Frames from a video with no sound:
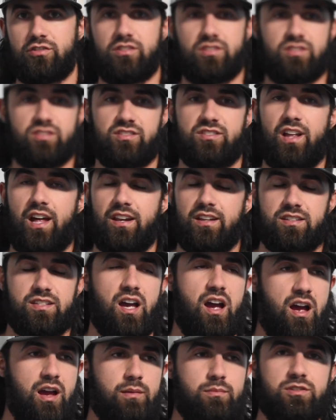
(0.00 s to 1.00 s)
This is not a
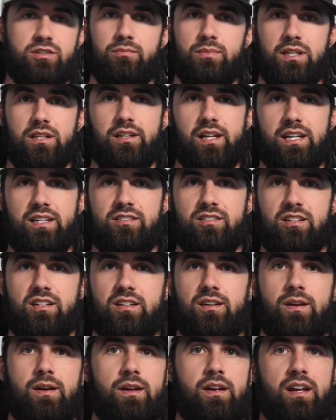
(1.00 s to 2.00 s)
time to be
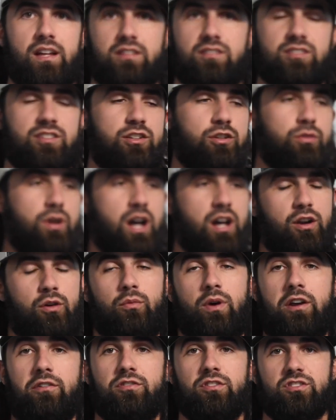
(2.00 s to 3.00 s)
lazy and sit around and
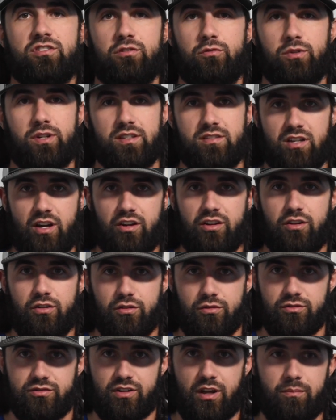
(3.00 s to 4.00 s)
wait for someone to tell you to
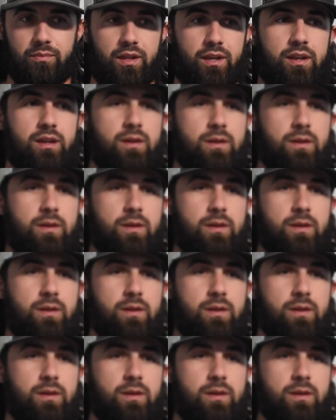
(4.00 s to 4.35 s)
do something.